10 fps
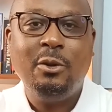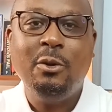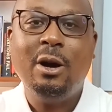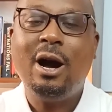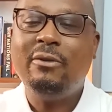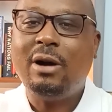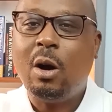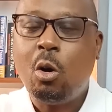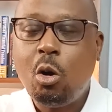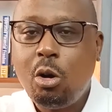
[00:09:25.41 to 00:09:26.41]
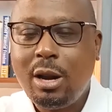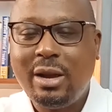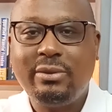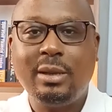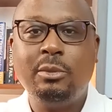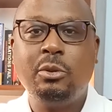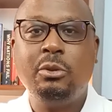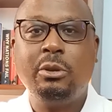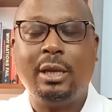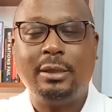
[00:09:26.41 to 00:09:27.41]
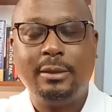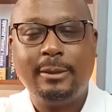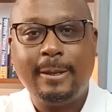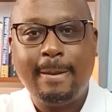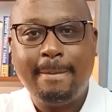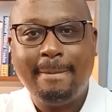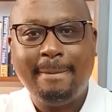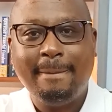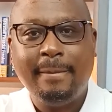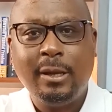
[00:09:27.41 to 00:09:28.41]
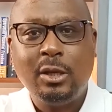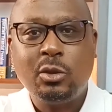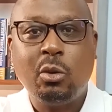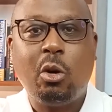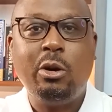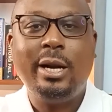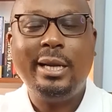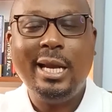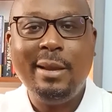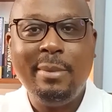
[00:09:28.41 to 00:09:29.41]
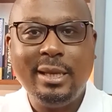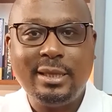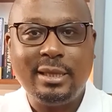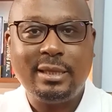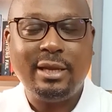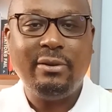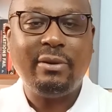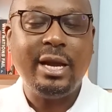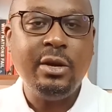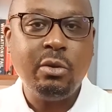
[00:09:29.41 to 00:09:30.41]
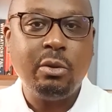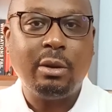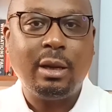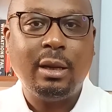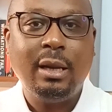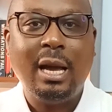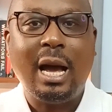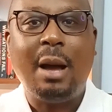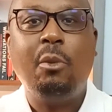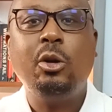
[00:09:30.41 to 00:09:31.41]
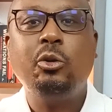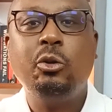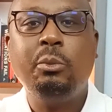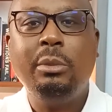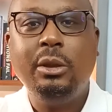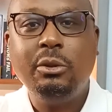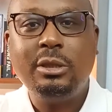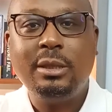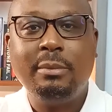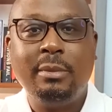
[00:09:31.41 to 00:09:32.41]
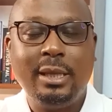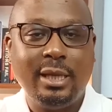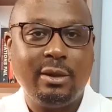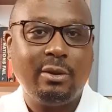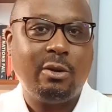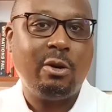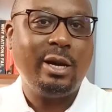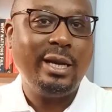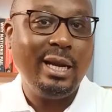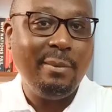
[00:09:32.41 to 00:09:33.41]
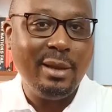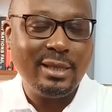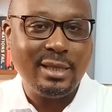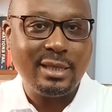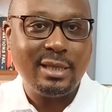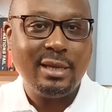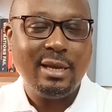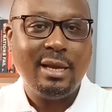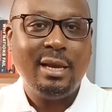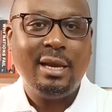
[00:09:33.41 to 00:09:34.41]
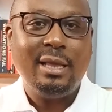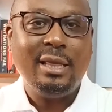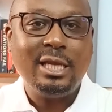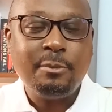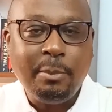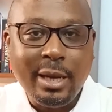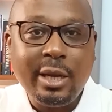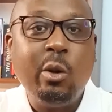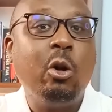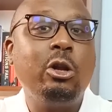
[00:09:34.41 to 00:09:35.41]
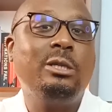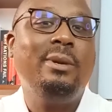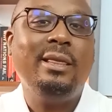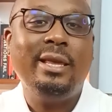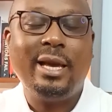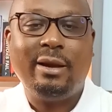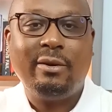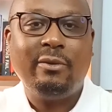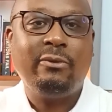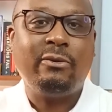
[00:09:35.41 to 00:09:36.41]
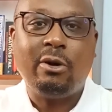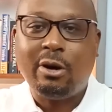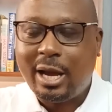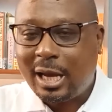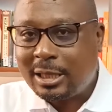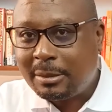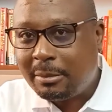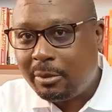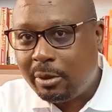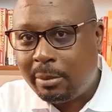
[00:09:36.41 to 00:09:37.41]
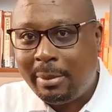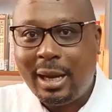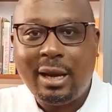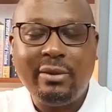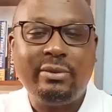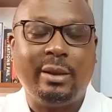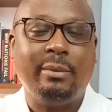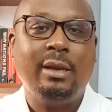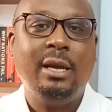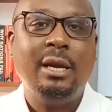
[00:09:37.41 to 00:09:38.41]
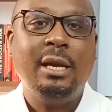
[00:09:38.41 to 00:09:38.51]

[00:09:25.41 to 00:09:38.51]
You have a whole lifetime to do that. So on a daily basis, if I know I'm going to be using money on a daily basis, the spending will always be there for my lifetime.